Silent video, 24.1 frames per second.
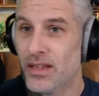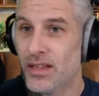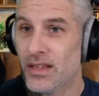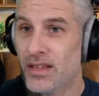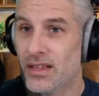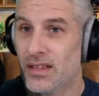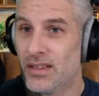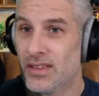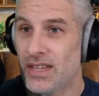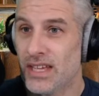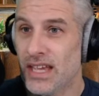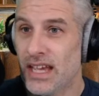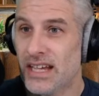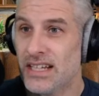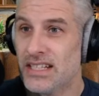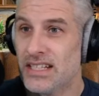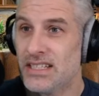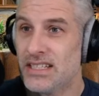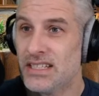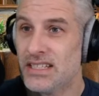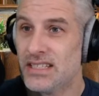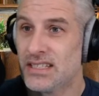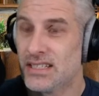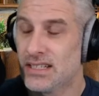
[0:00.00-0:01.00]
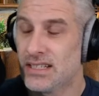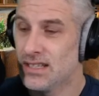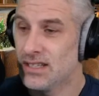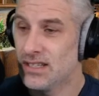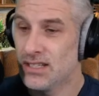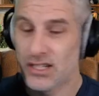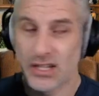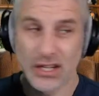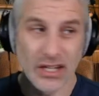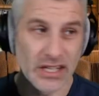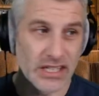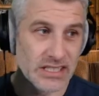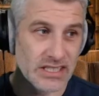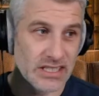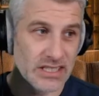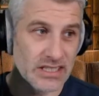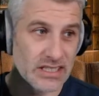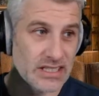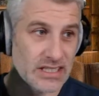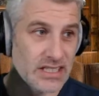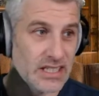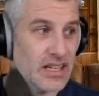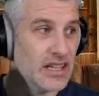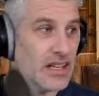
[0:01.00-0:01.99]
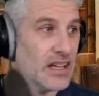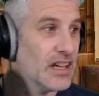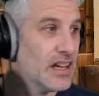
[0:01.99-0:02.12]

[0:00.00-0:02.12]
uh, the eighties and the nineties.